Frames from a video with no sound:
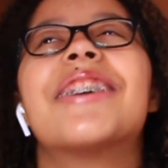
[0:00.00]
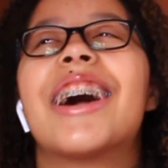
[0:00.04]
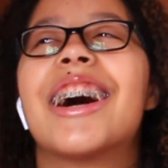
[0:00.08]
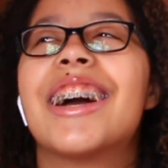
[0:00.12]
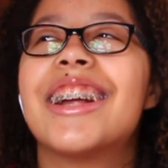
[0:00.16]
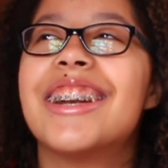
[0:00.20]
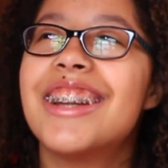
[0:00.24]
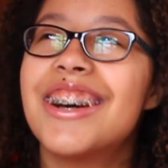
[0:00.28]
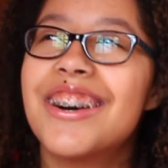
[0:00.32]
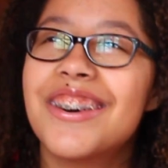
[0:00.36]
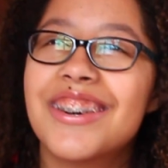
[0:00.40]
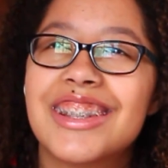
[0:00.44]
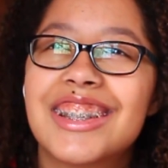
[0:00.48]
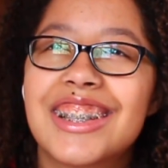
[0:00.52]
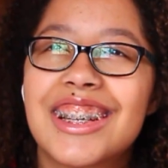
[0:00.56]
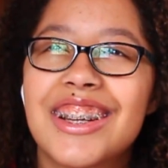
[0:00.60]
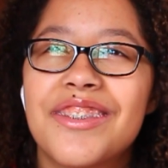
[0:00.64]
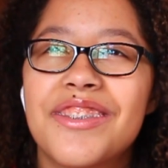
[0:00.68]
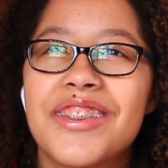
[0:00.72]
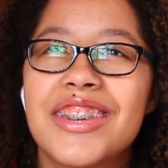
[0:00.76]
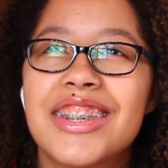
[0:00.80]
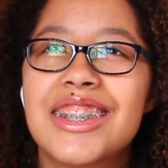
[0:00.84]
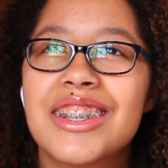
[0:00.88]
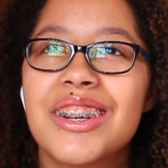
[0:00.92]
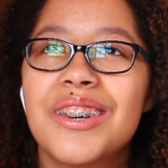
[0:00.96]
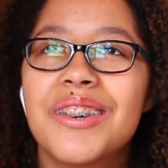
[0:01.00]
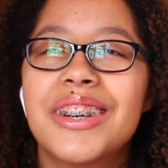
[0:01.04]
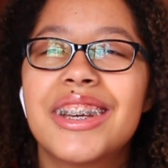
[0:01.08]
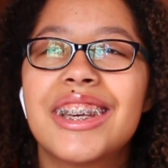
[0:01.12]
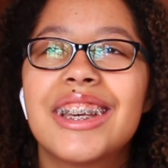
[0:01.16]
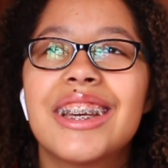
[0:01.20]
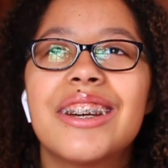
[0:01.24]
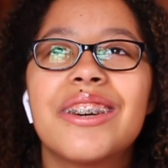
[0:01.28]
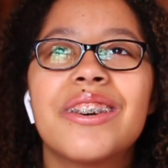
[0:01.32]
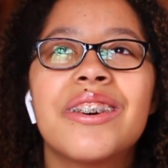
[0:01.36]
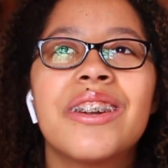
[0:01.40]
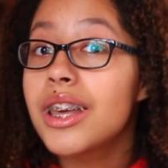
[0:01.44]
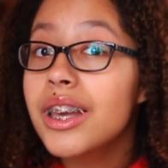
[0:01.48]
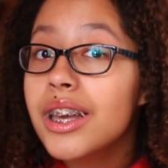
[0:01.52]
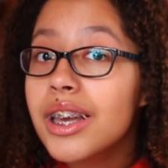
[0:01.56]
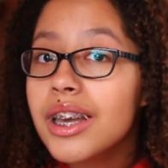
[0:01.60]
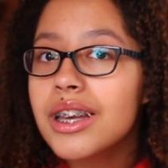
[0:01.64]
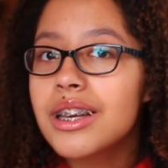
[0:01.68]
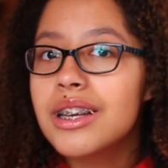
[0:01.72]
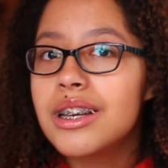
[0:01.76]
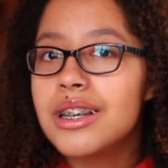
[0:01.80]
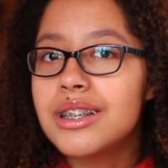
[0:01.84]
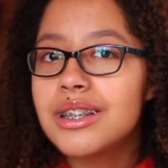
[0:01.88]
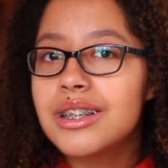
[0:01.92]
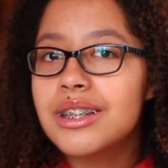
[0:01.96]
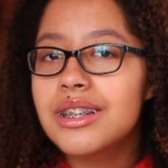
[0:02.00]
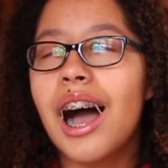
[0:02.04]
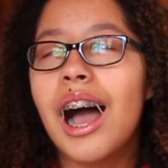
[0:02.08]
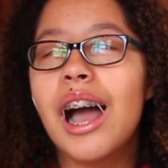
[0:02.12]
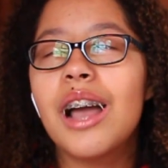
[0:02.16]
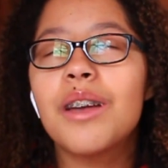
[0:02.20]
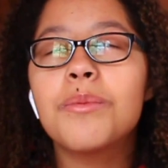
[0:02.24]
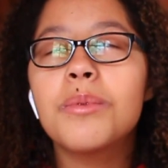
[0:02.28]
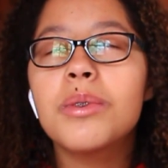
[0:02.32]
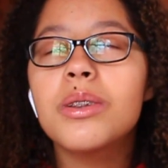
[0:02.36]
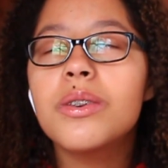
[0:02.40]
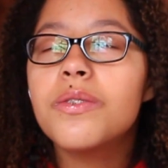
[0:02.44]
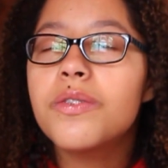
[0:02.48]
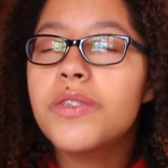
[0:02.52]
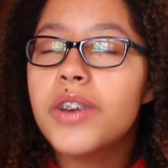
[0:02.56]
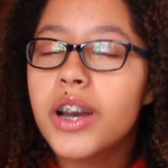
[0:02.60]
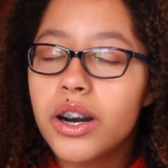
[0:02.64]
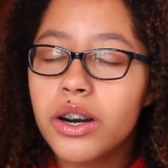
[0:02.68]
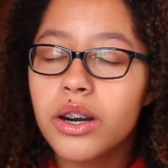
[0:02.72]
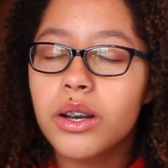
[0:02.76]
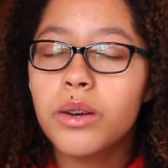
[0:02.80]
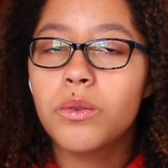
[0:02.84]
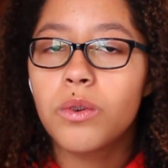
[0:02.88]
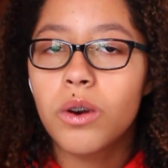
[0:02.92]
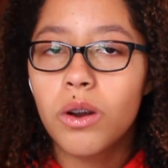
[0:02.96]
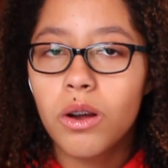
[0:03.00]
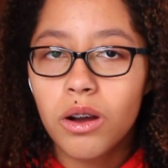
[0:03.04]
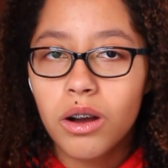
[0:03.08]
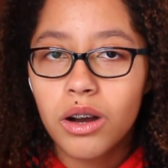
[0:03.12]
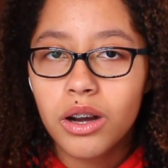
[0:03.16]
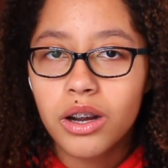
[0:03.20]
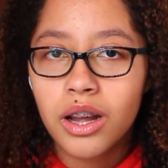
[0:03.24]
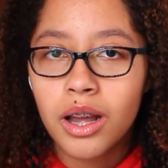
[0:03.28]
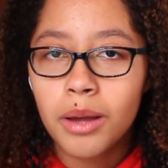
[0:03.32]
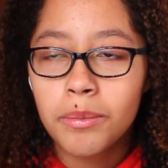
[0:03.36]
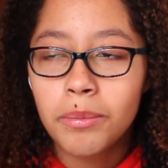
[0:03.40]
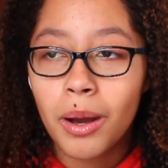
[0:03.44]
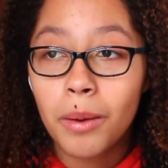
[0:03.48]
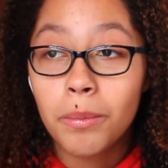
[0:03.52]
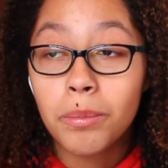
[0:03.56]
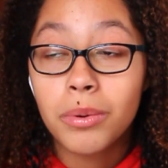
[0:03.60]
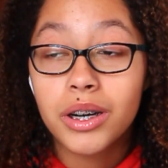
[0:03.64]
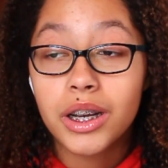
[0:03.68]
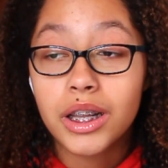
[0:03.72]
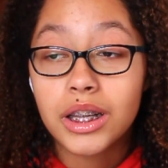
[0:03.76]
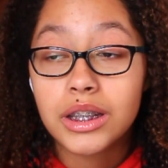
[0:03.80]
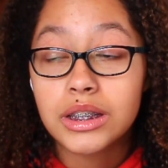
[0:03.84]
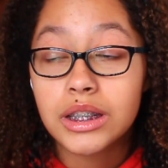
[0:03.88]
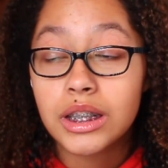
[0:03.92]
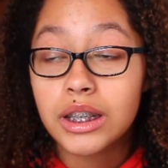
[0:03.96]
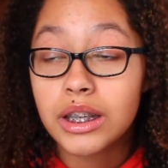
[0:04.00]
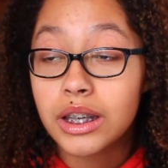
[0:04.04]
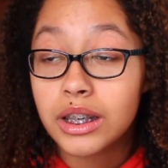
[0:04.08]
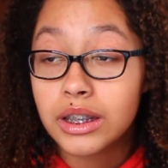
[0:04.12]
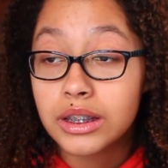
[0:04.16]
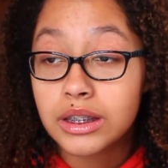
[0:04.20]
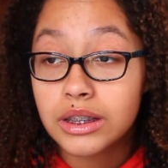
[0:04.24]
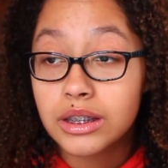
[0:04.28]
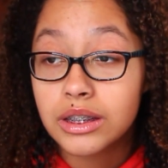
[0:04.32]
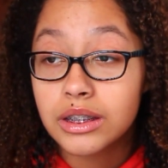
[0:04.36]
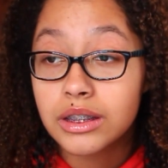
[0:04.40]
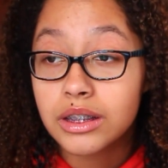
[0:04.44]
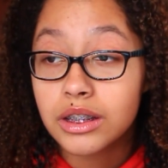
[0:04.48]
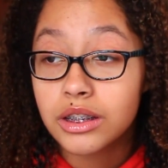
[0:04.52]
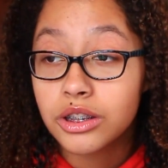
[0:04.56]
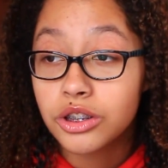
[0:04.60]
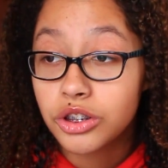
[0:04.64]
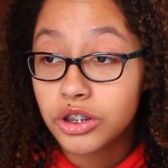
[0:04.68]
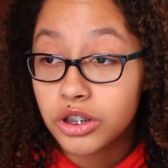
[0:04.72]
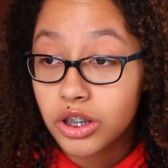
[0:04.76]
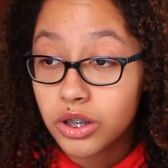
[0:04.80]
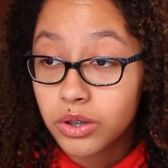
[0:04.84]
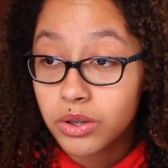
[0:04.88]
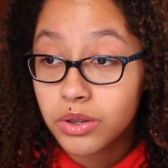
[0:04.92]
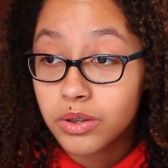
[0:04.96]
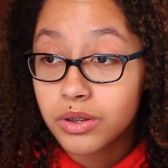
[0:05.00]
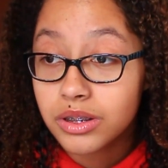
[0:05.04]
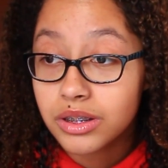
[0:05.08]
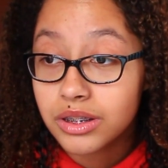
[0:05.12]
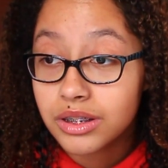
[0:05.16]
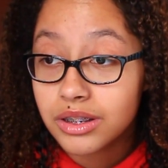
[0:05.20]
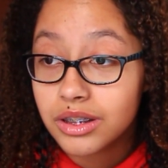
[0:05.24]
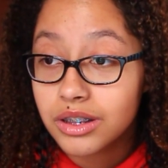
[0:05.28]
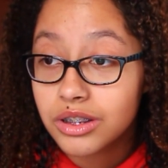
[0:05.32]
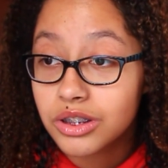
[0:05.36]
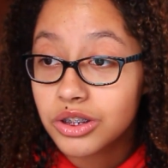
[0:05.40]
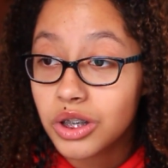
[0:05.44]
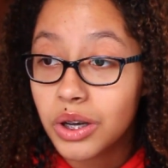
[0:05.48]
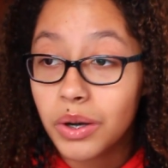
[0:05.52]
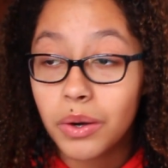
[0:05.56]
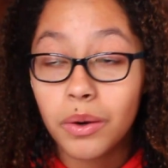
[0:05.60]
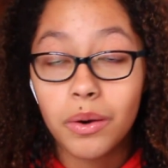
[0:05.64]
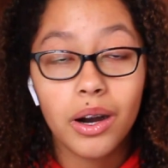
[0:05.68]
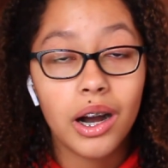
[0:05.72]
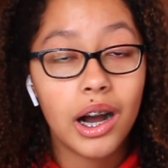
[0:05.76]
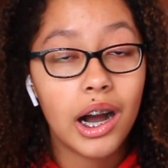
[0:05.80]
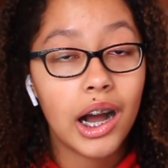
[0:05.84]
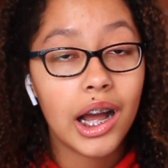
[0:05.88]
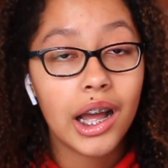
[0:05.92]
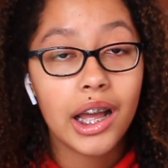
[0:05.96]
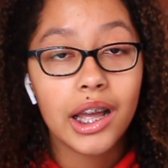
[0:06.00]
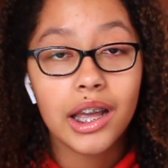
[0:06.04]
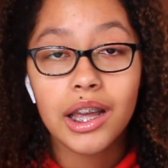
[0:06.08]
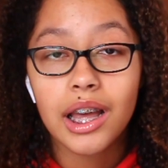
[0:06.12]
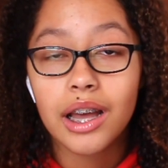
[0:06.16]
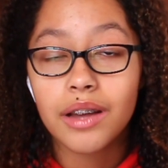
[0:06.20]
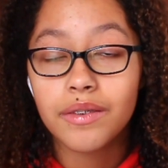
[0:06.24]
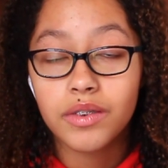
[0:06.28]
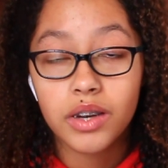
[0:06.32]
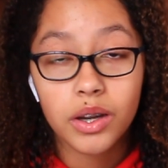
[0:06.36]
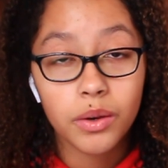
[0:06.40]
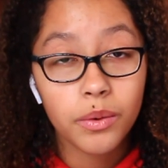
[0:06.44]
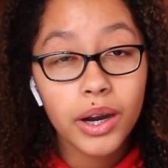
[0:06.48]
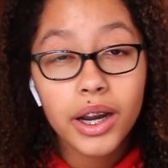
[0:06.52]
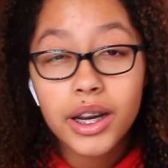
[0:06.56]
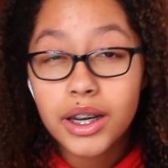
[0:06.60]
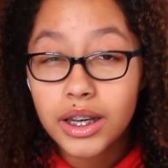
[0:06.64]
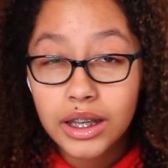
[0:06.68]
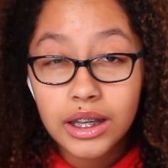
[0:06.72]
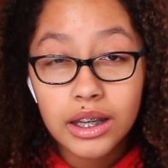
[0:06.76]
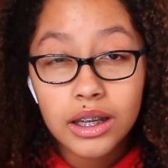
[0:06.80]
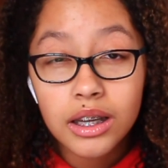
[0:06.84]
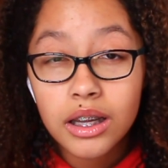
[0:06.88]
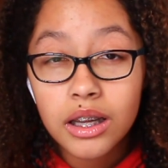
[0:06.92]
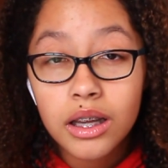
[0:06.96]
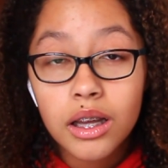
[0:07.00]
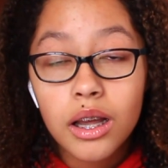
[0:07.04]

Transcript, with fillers: I know it's gonna be so cute. Thing is, I've been very wrong about predicting kisses in shows, so I have no idea,